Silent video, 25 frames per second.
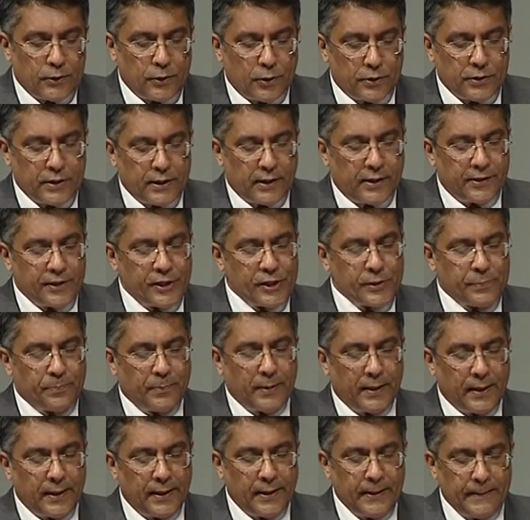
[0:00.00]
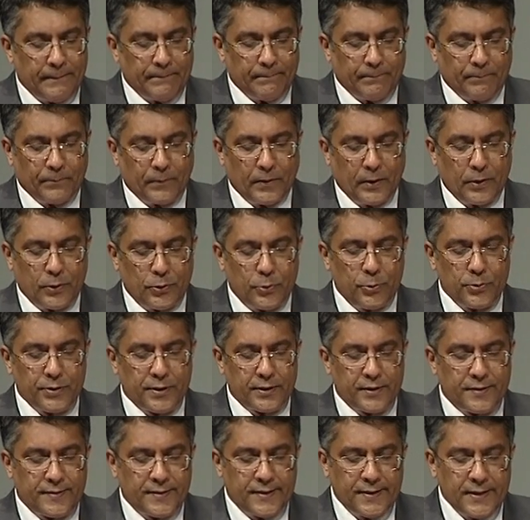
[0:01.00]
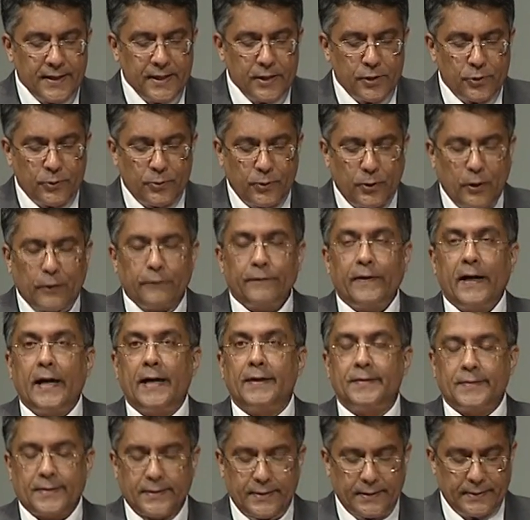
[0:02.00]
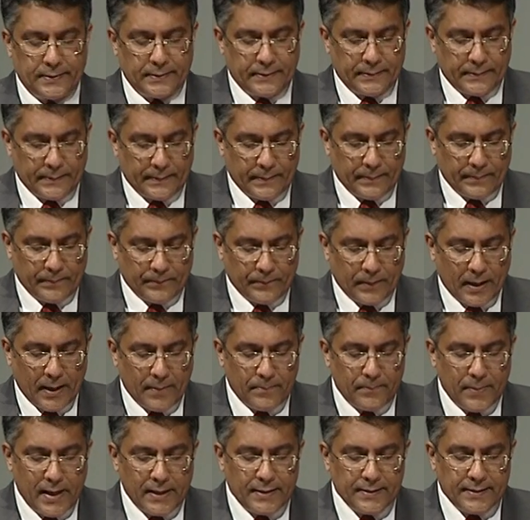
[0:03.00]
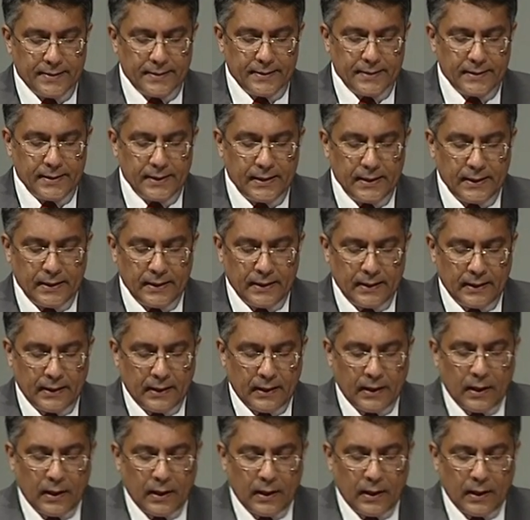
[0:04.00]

Dr. Harish Pillai, who is the CEO of Astor MedCity.